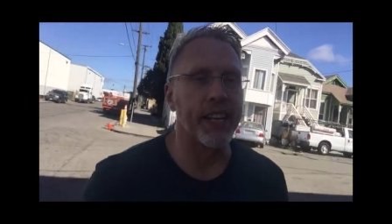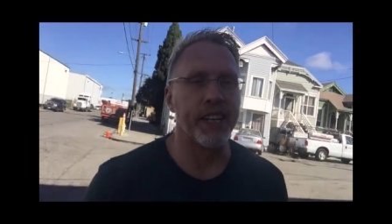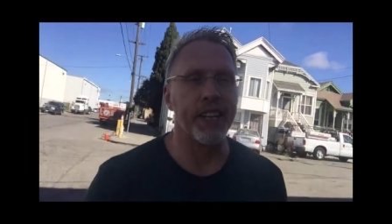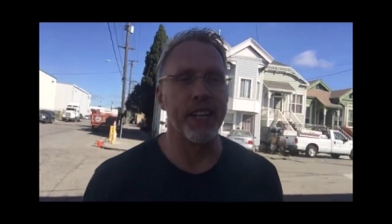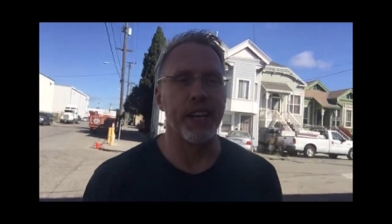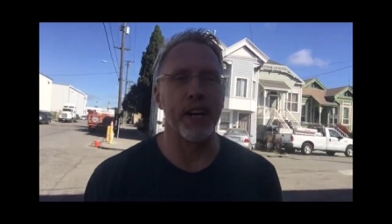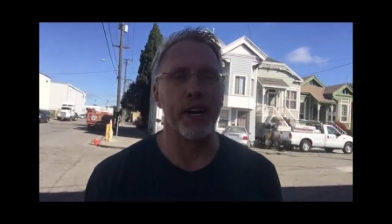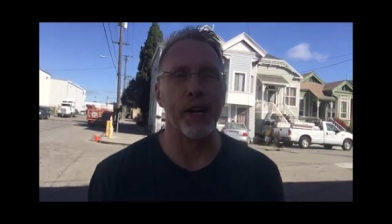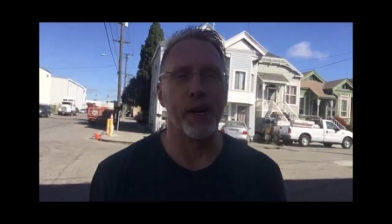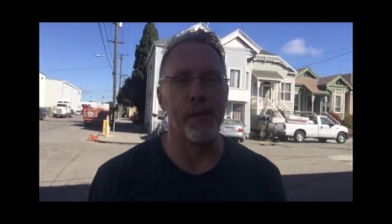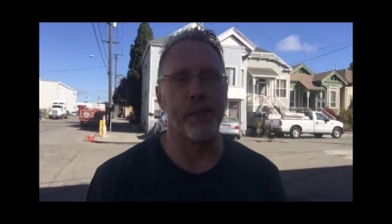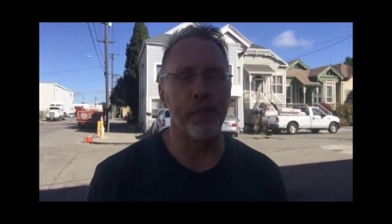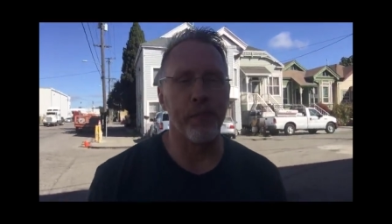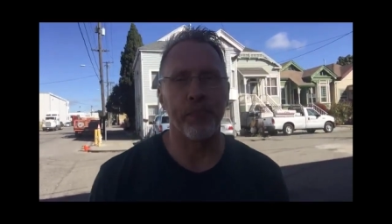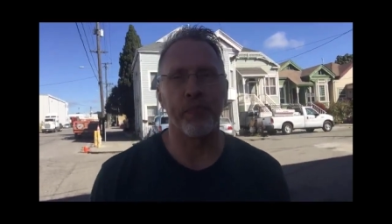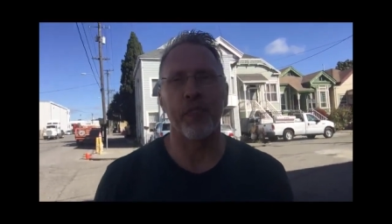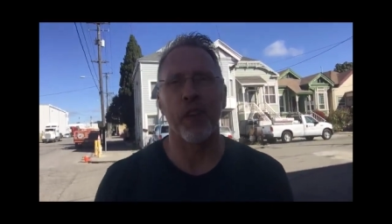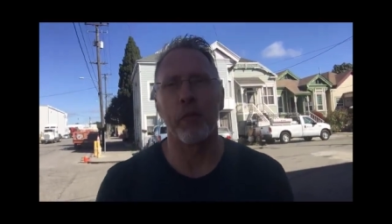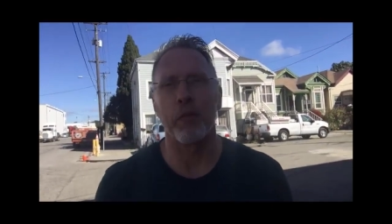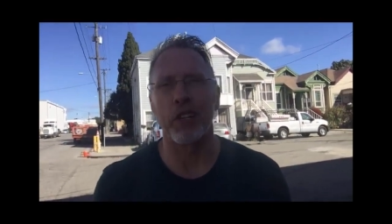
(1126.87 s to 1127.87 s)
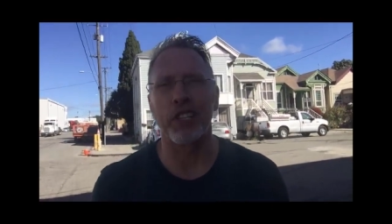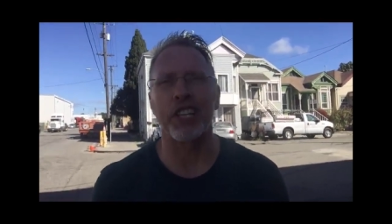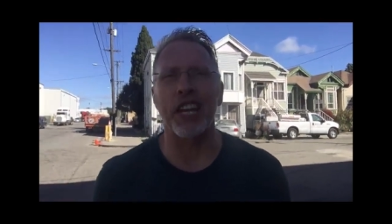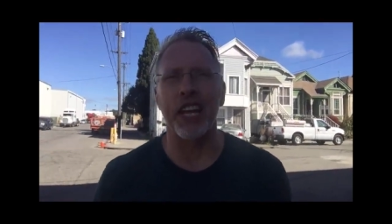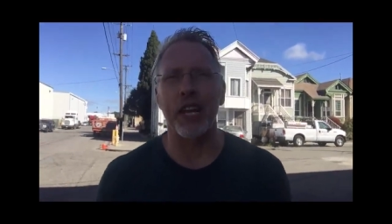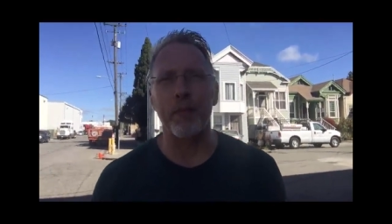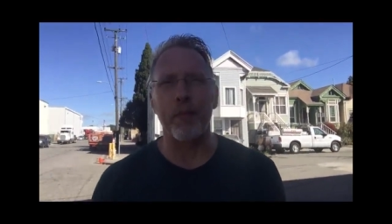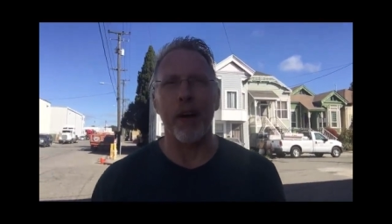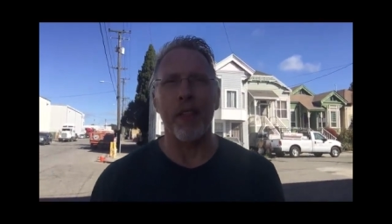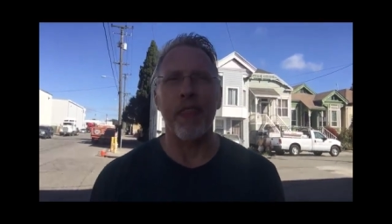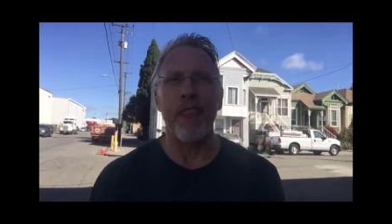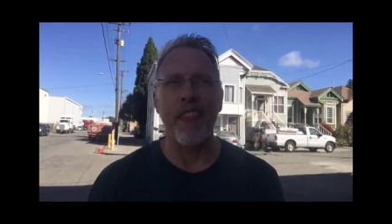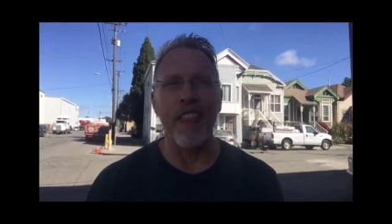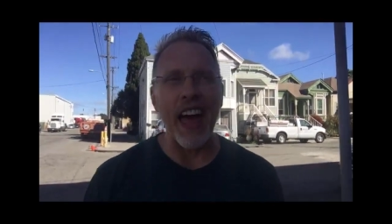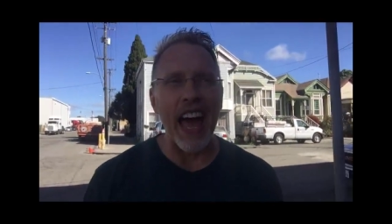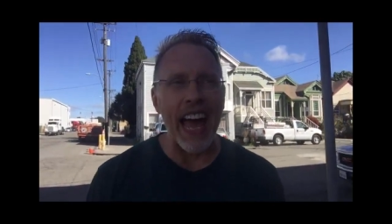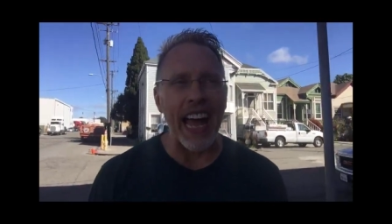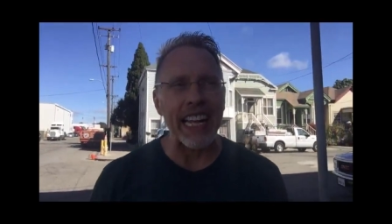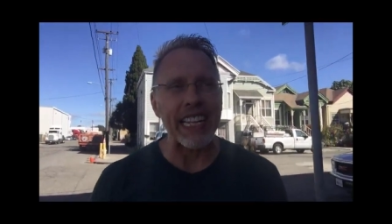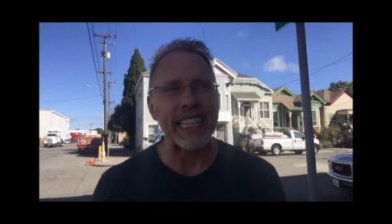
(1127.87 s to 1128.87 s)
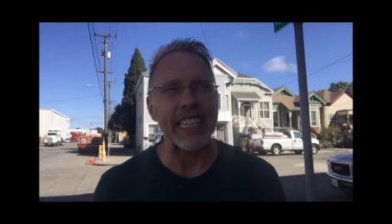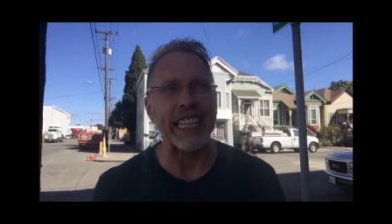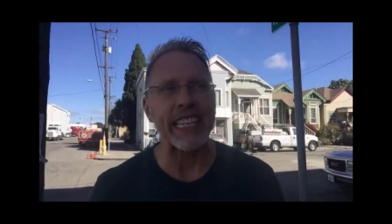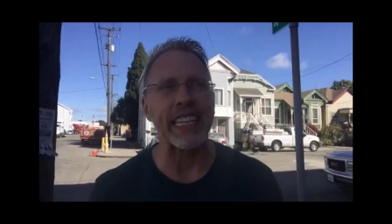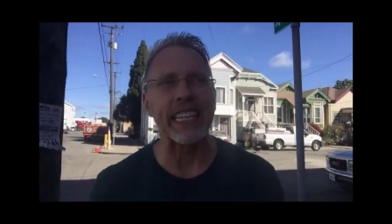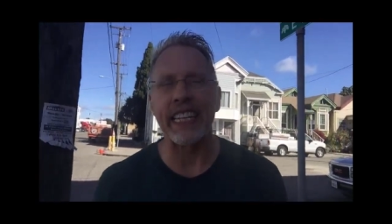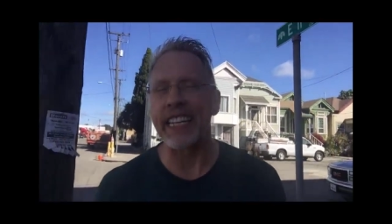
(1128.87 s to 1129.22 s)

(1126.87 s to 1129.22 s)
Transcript: And um, I'm excited about that.